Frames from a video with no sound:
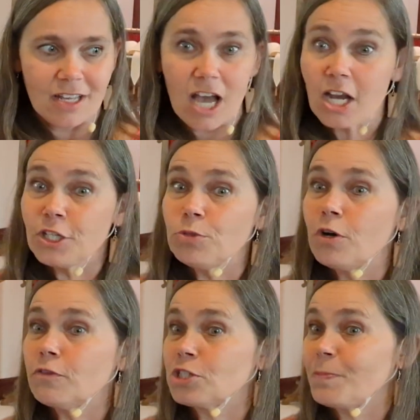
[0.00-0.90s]
Are you
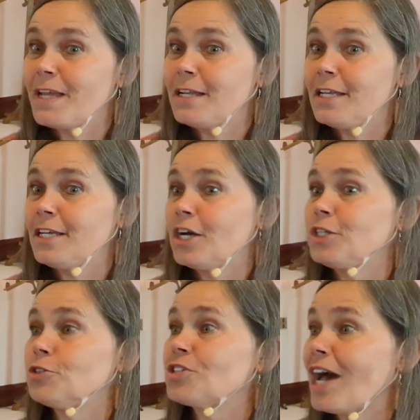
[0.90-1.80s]
overspending
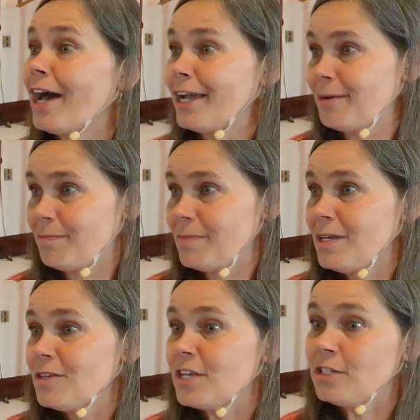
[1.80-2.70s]
on your time?
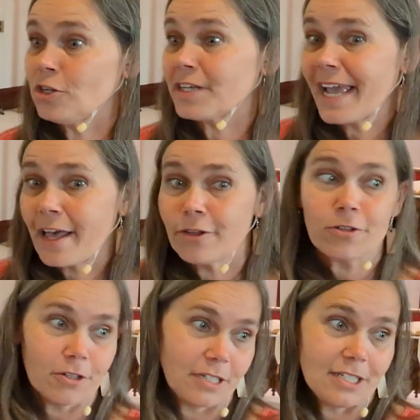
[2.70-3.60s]
Then your
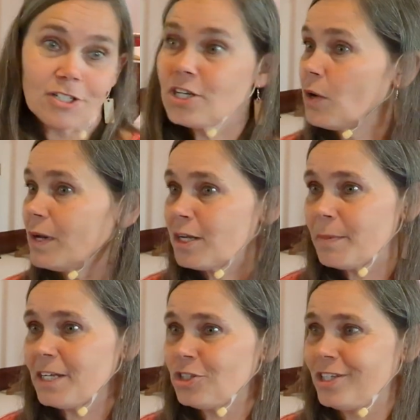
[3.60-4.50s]
calendar needs to go on a
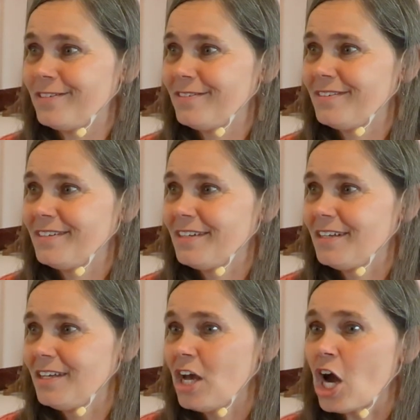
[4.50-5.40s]
budget.
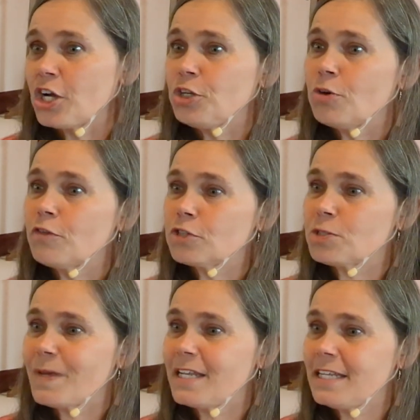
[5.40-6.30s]
Are you
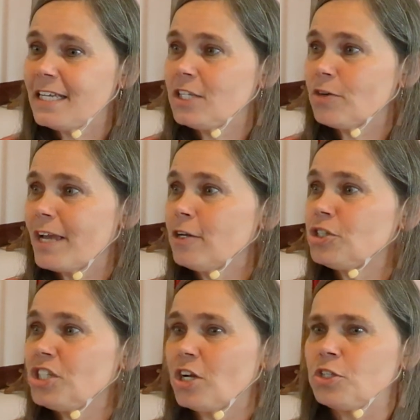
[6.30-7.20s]
overspending in your
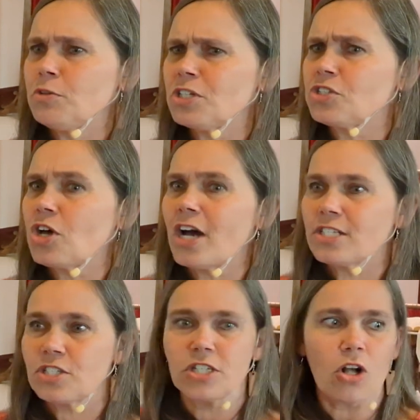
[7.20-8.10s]
energy? Are you
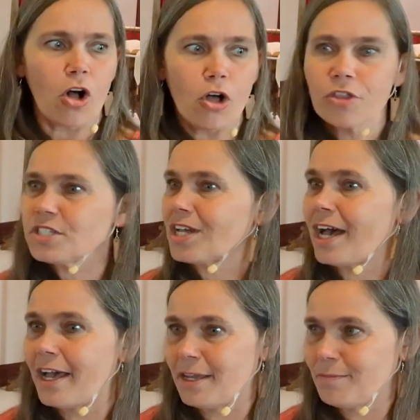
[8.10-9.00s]
exhausted all the
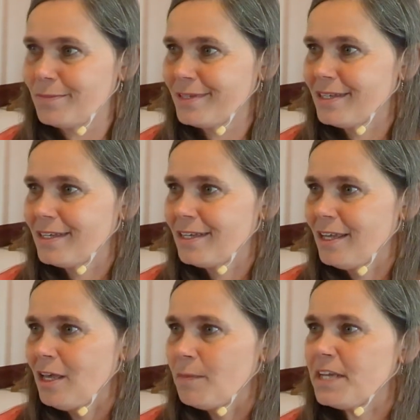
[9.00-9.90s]
time
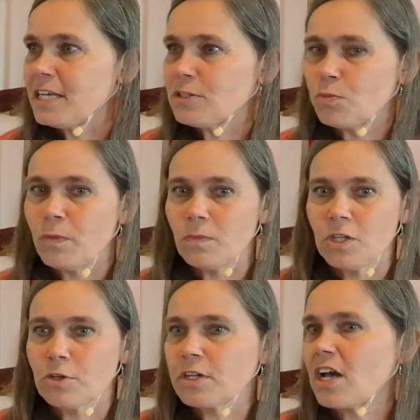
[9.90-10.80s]
because
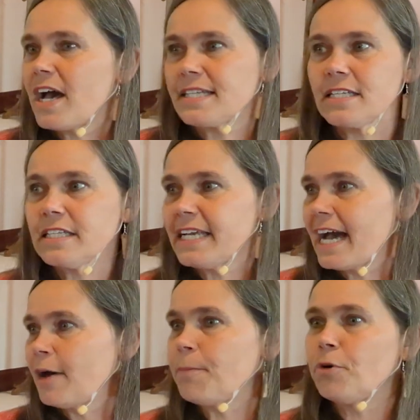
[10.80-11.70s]
you're constantly
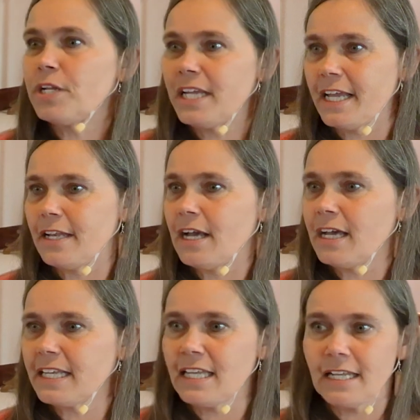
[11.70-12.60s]
outputting and
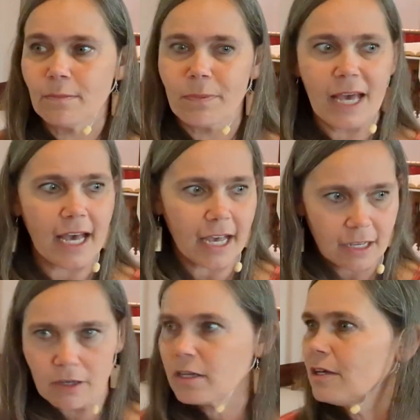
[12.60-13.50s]
not getting back